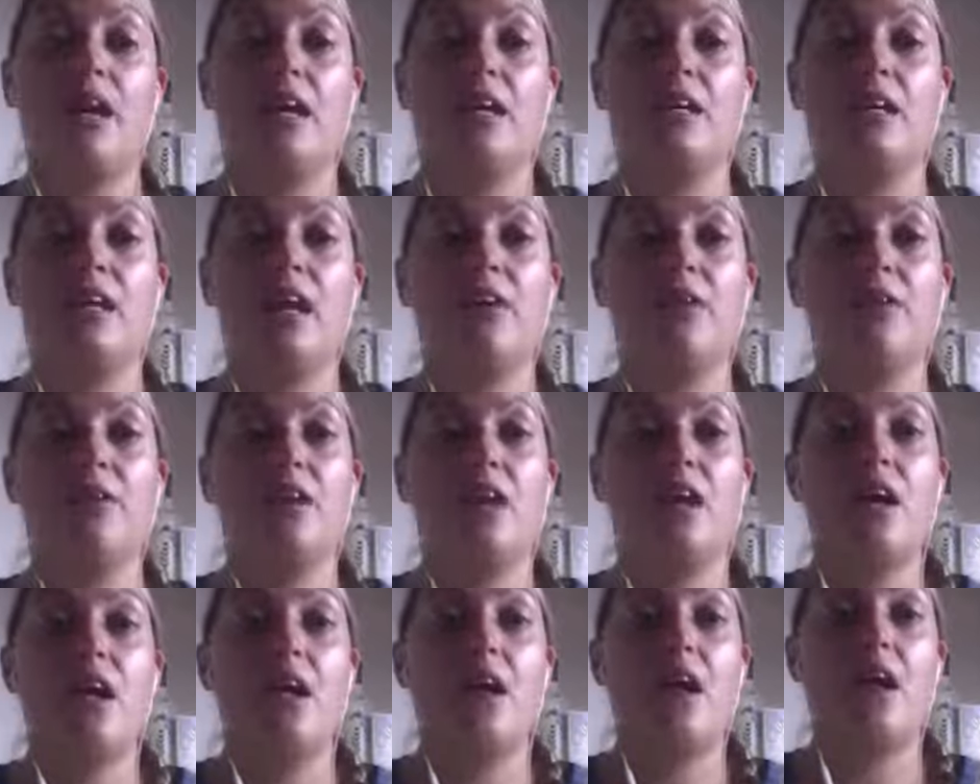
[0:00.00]
Now,
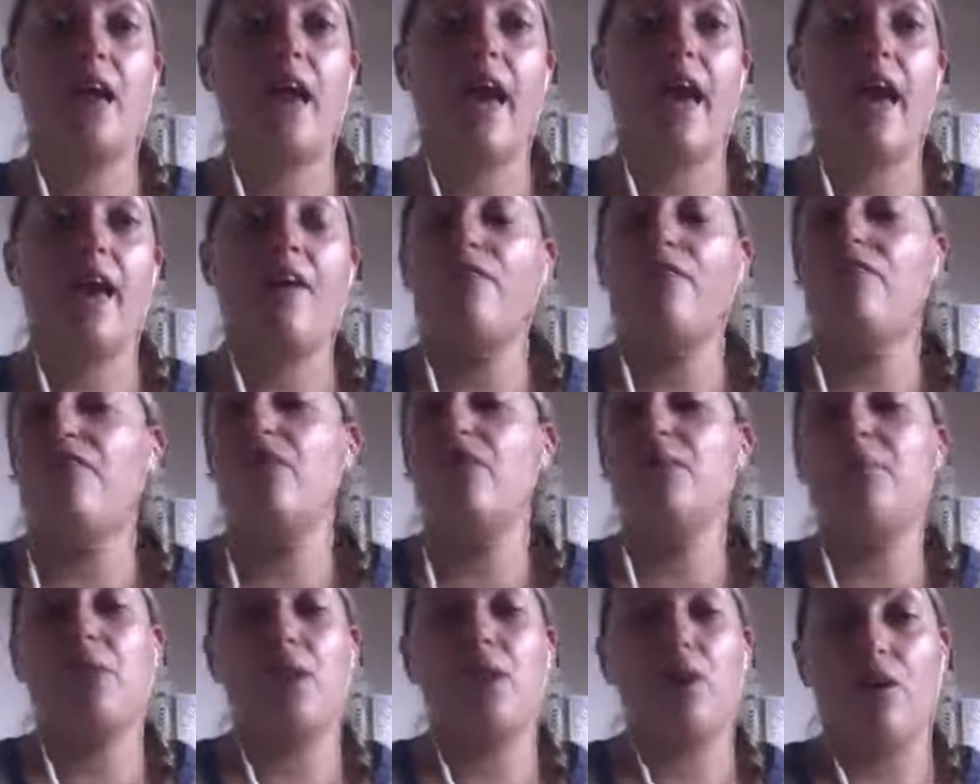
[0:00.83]
every
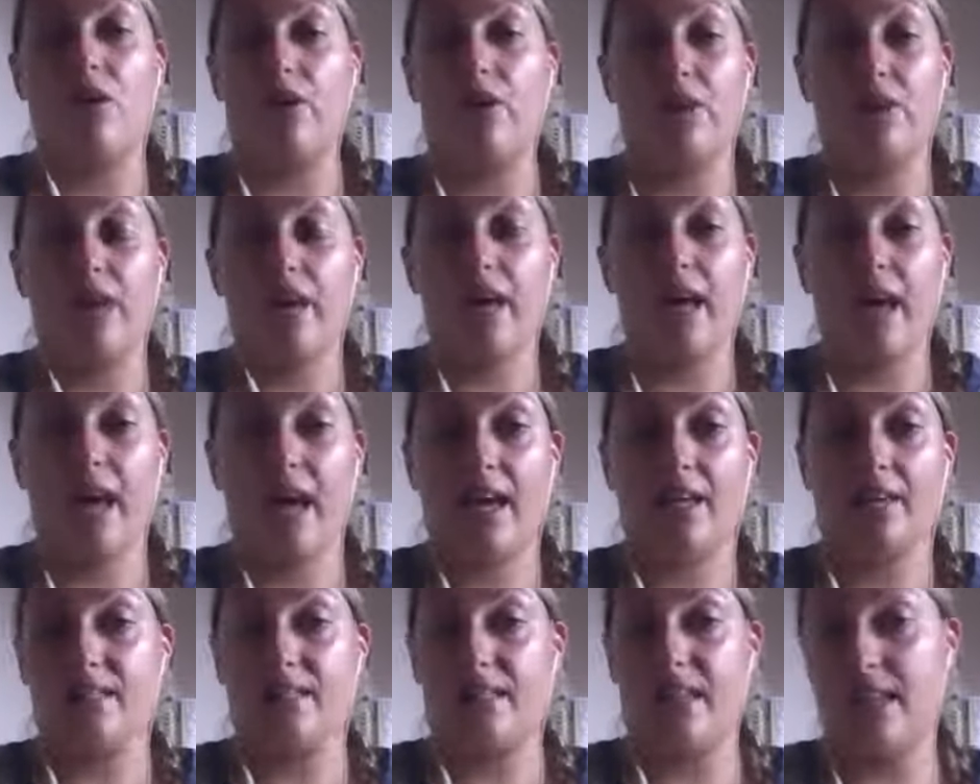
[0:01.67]
blog
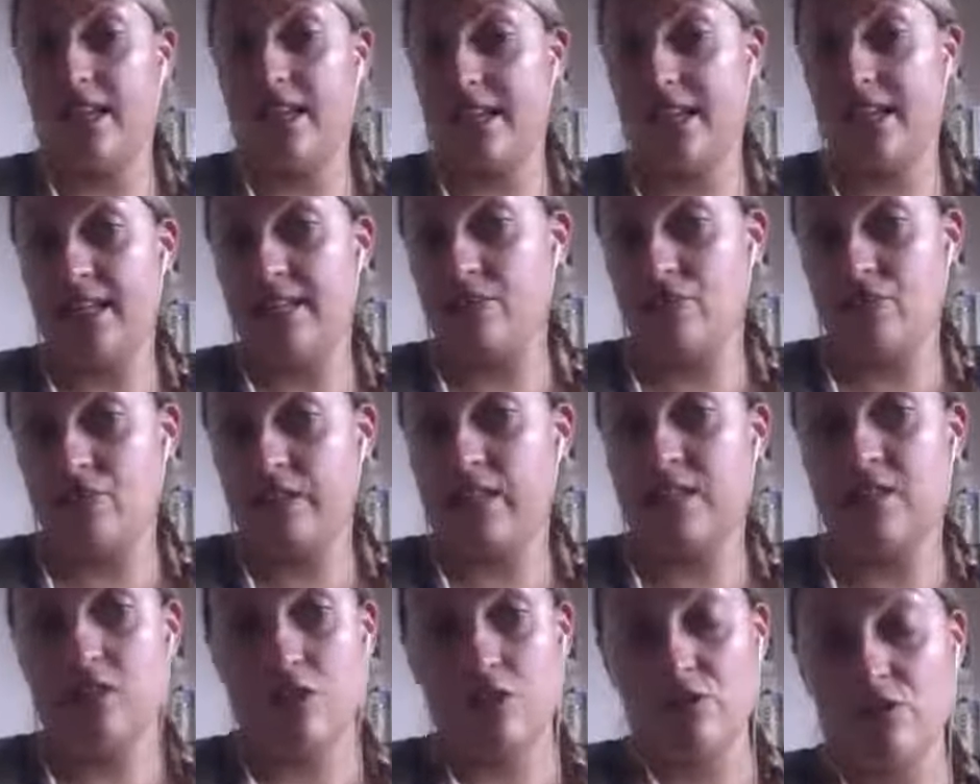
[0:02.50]
has at least three
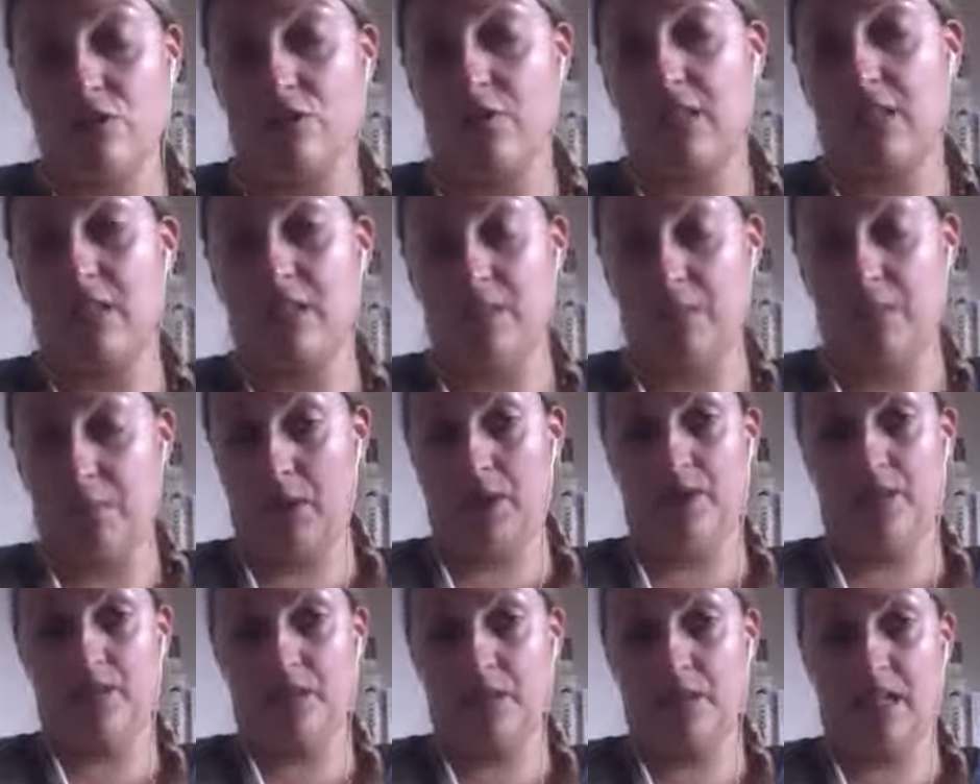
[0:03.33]
social media
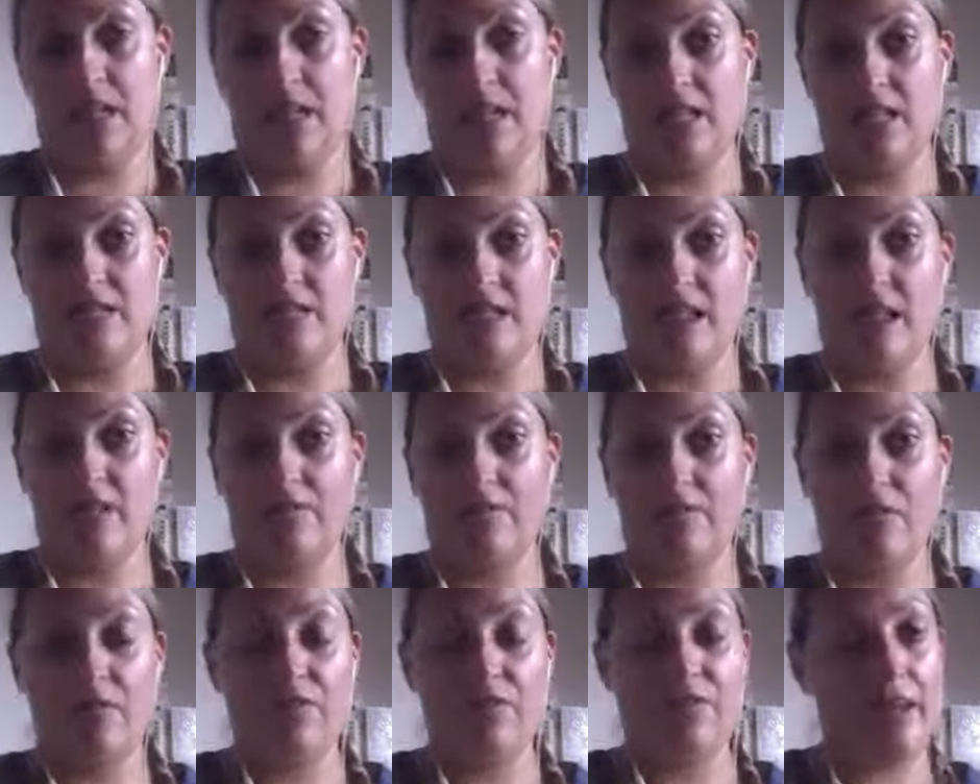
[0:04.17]
posts in it. I've
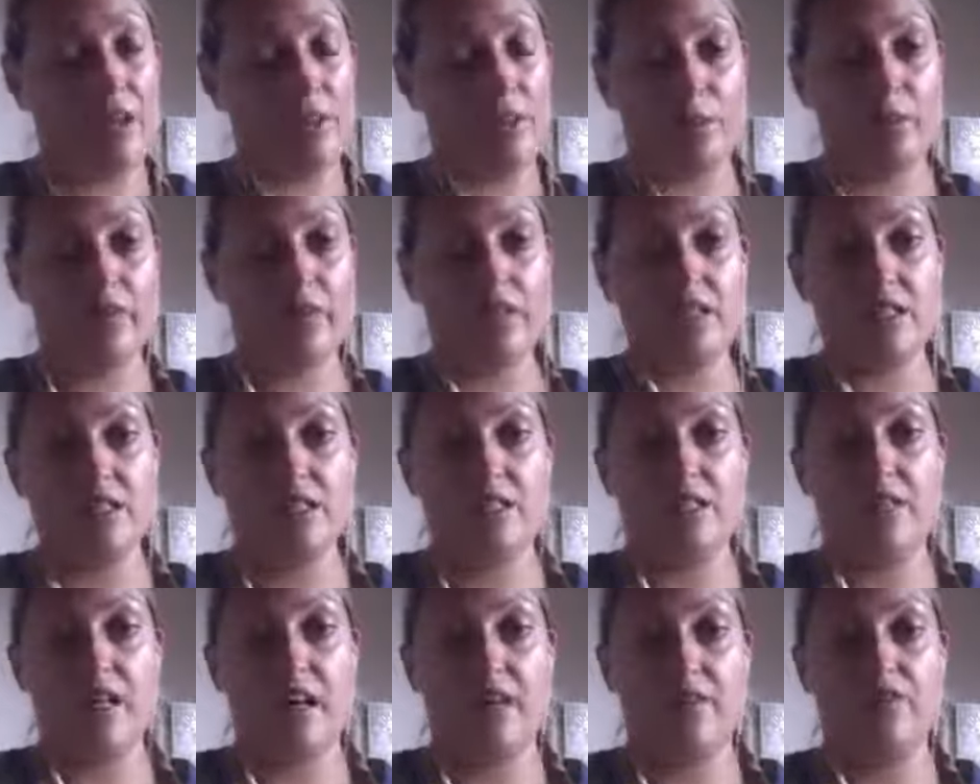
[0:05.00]
not found one that
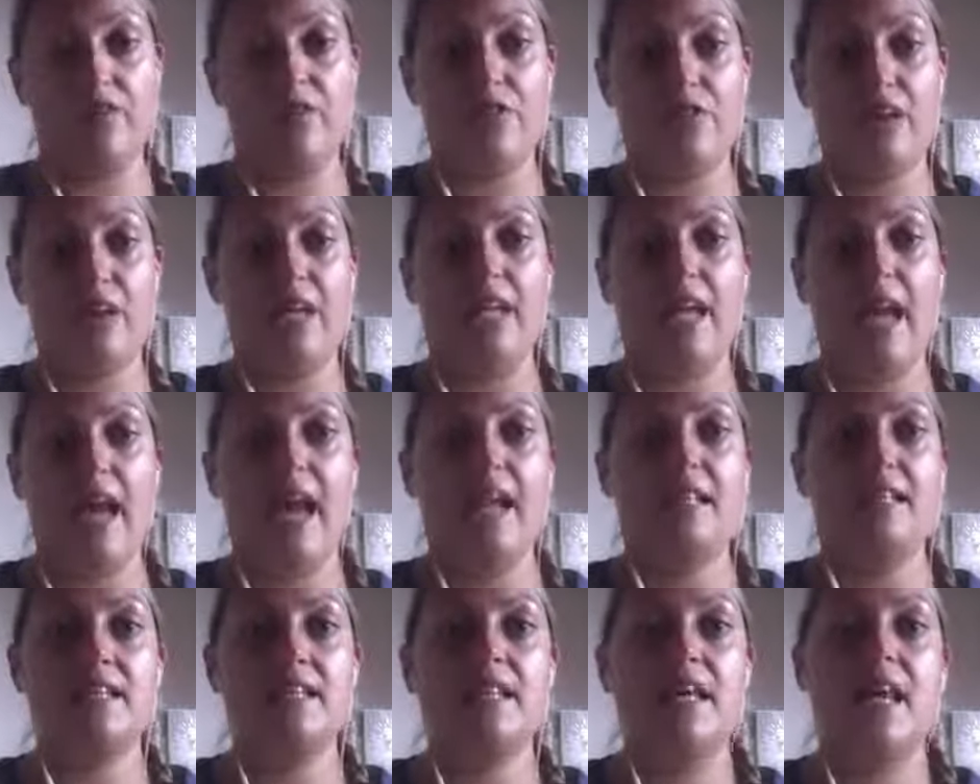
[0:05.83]
doesn't have three
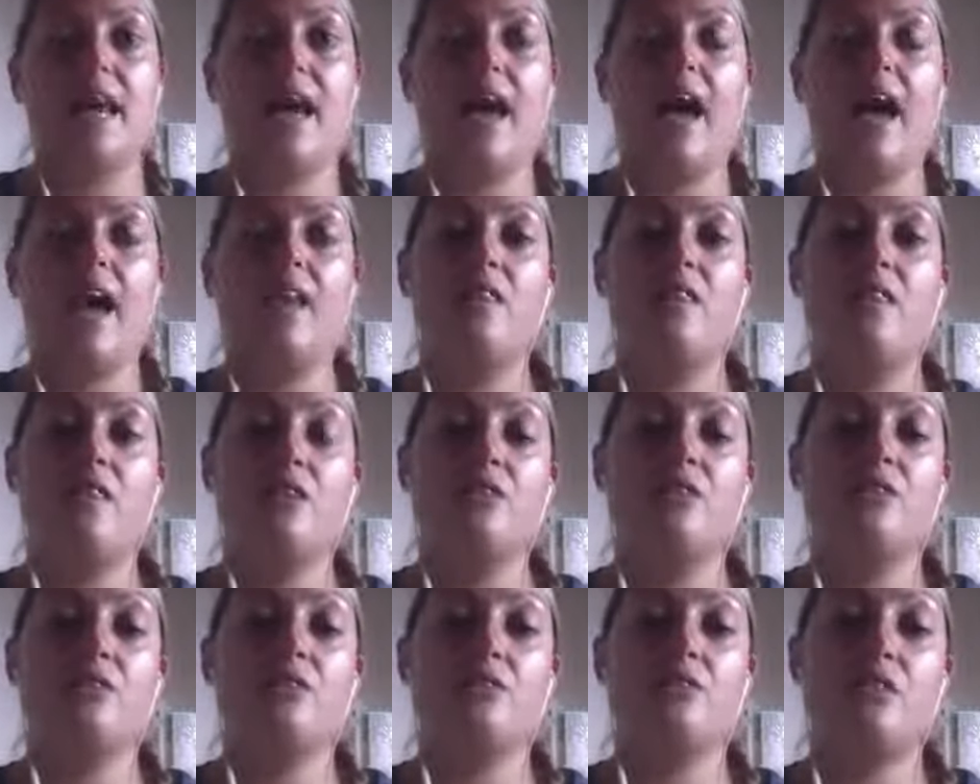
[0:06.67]
yet. And
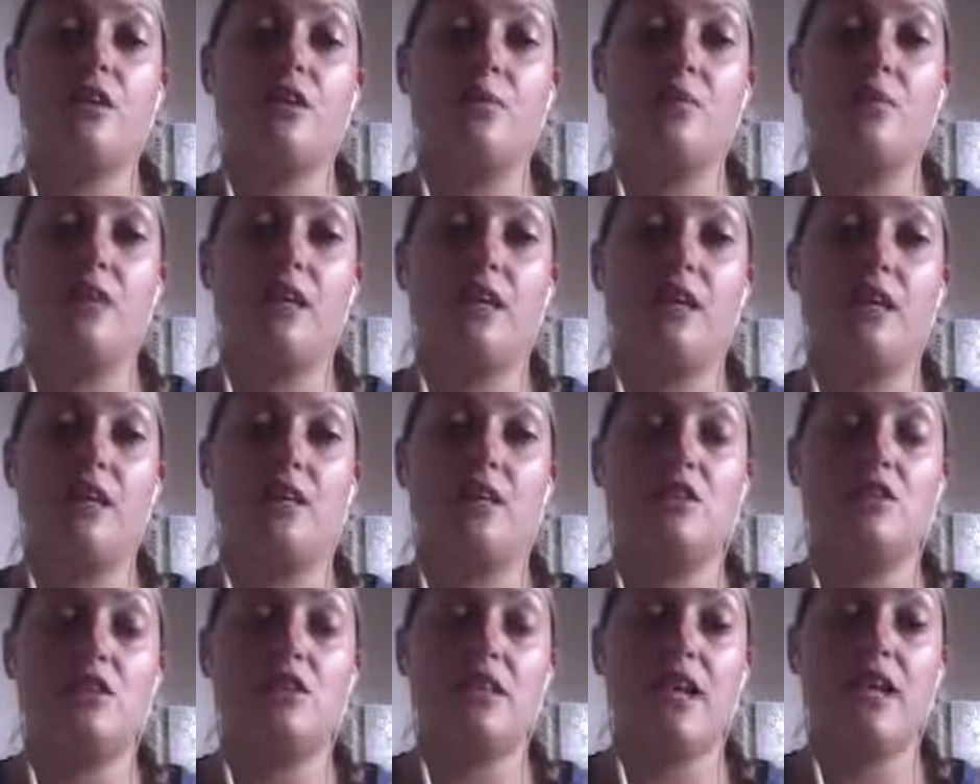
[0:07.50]
those can be
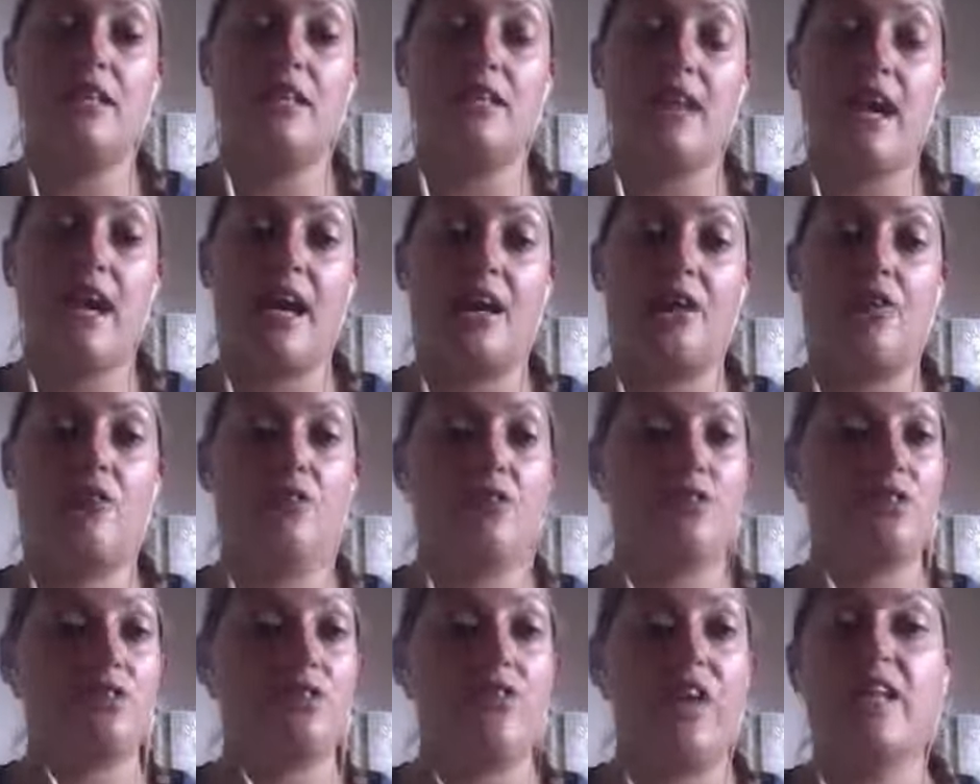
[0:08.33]
shared out
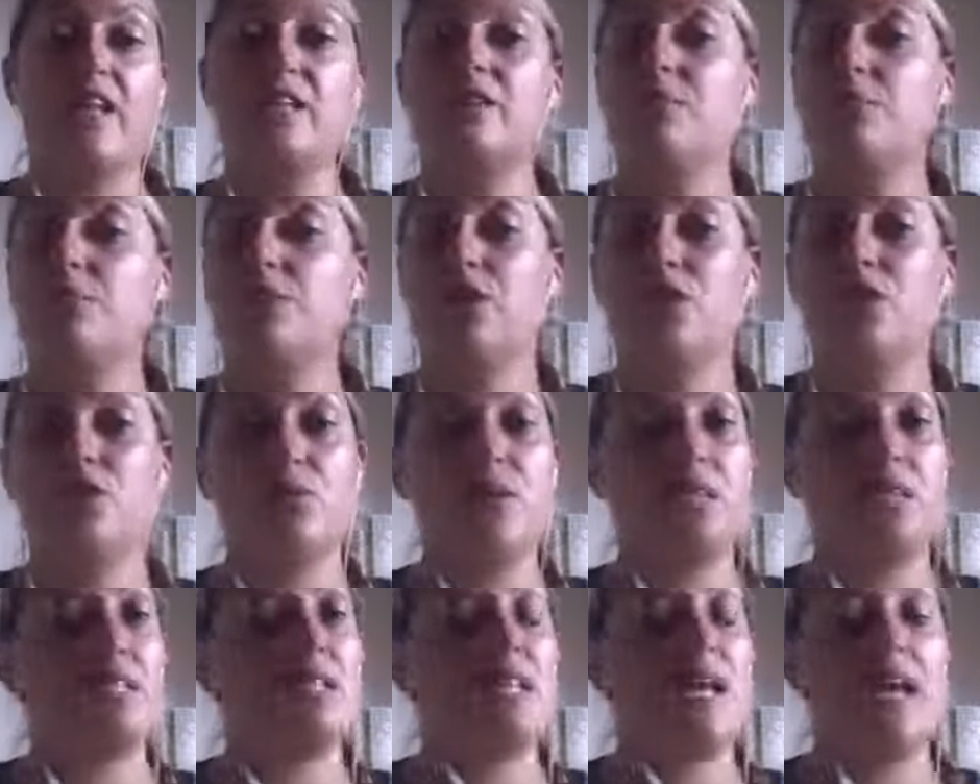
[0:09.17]
across Facebook,
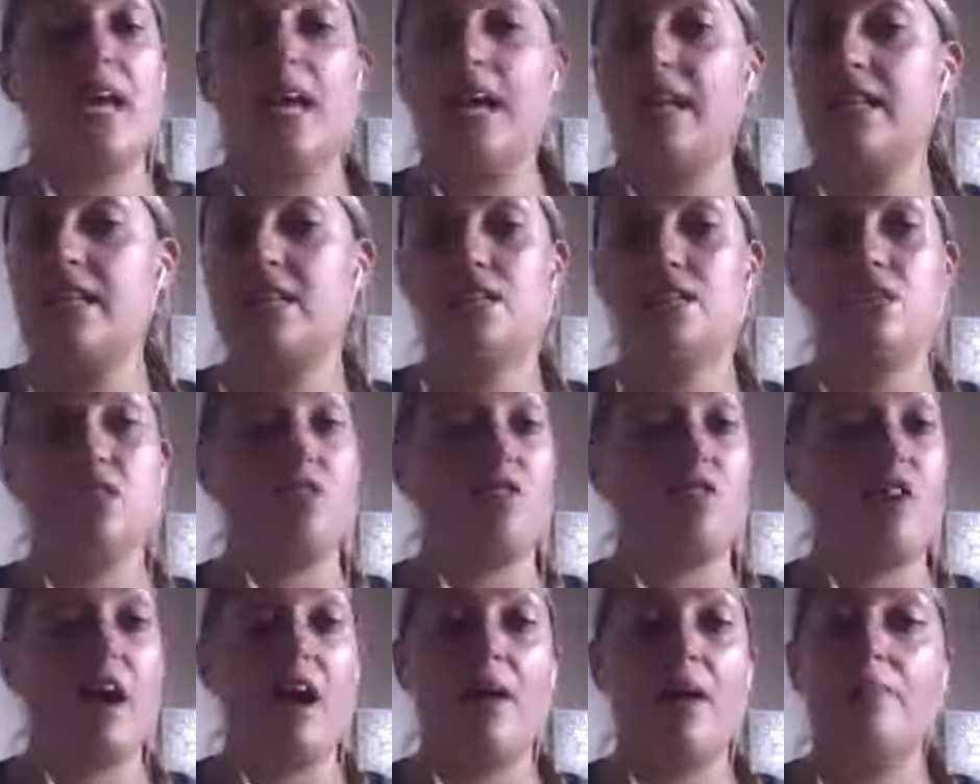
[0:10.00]
Twitter,
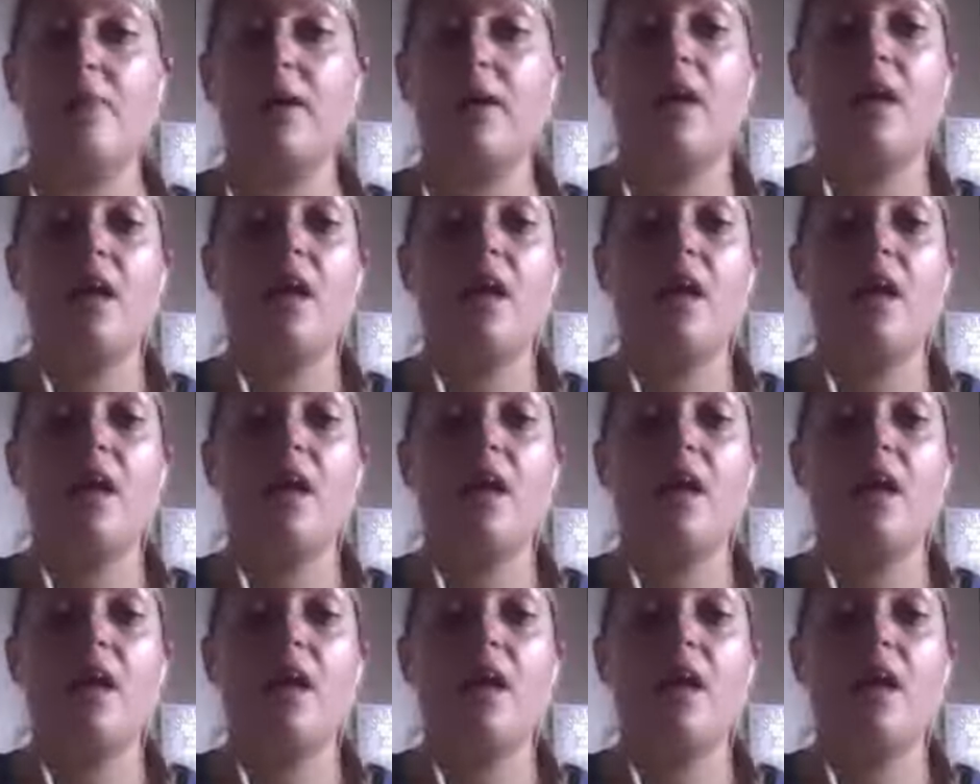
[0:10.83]
Instagram,